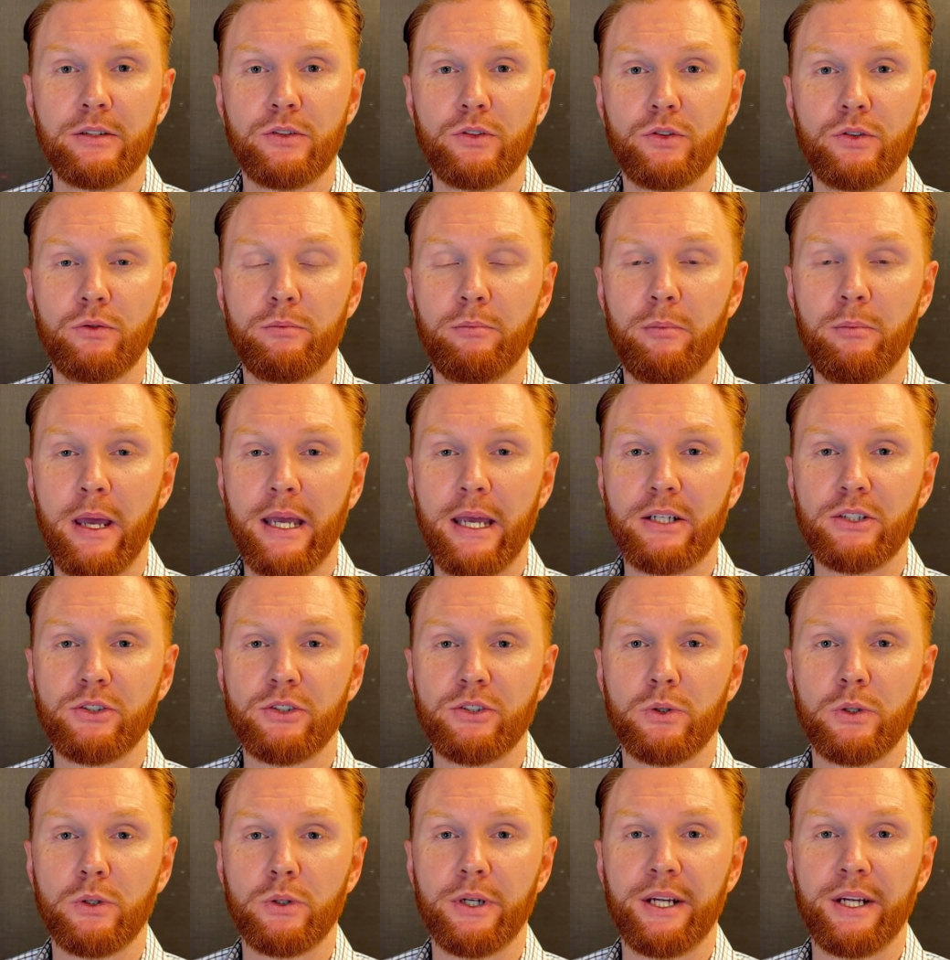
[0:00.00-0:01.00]
to make
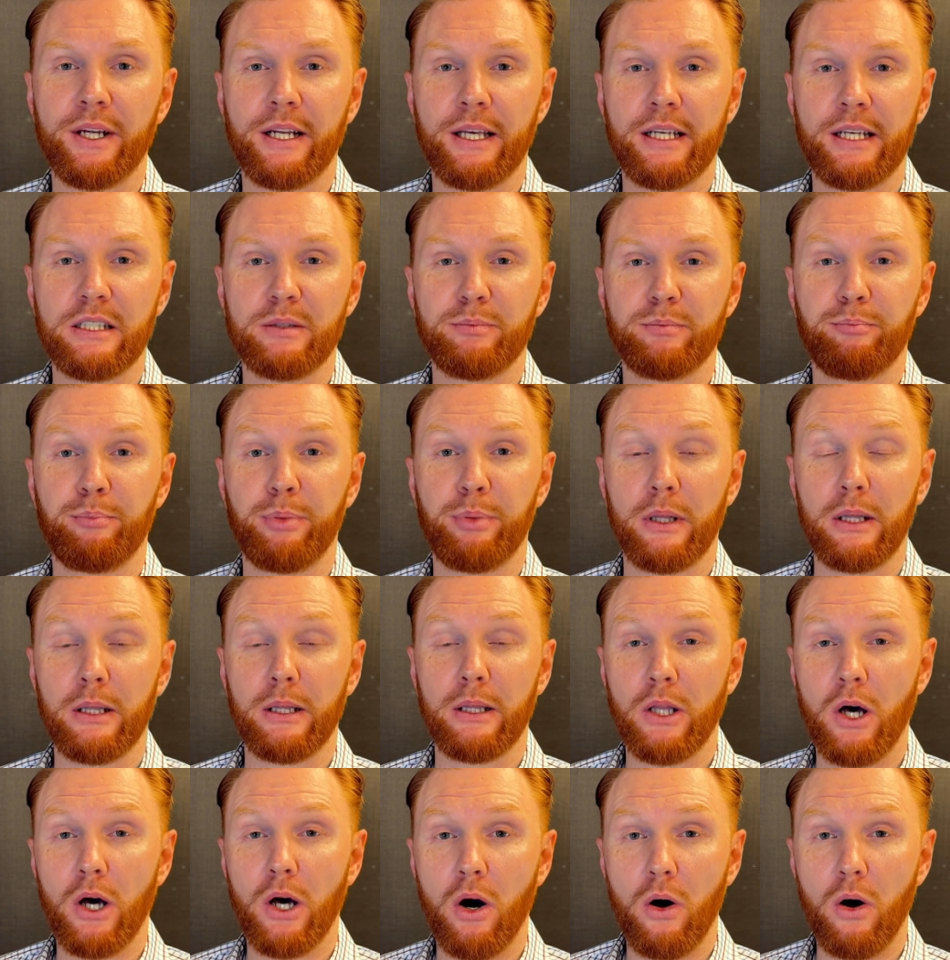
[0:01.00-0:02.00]
sure it is
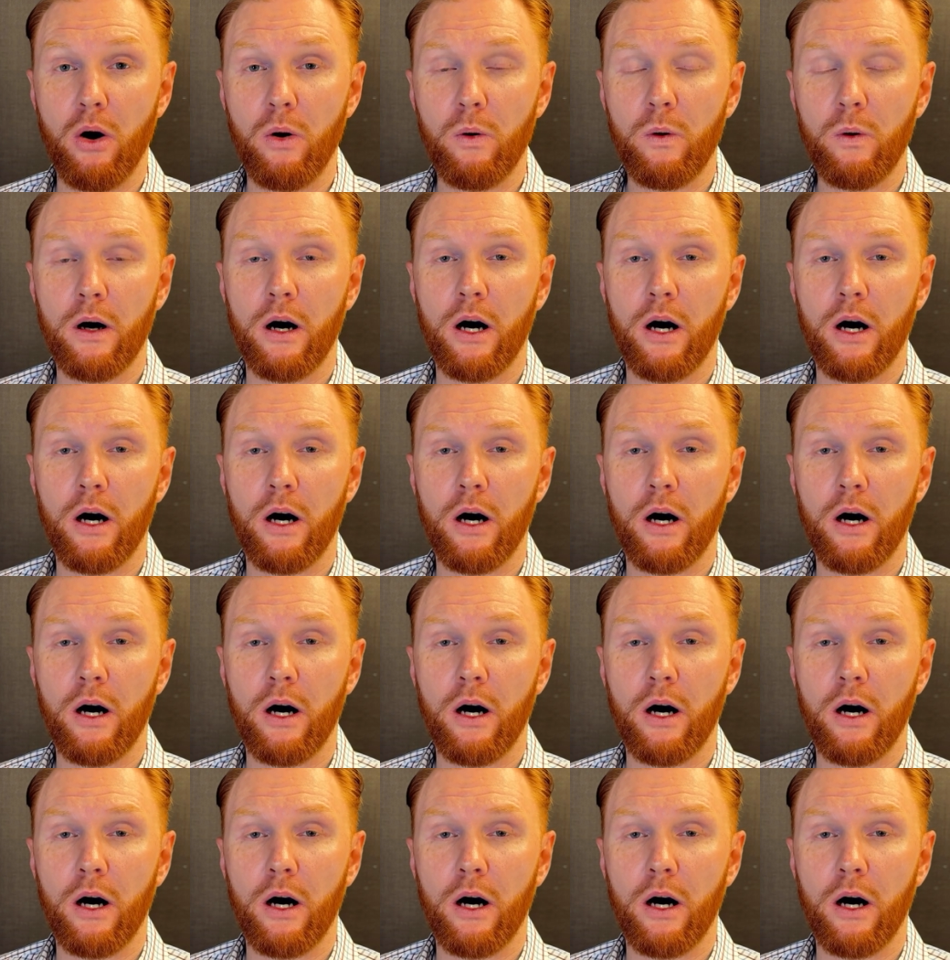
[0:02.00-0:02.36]
below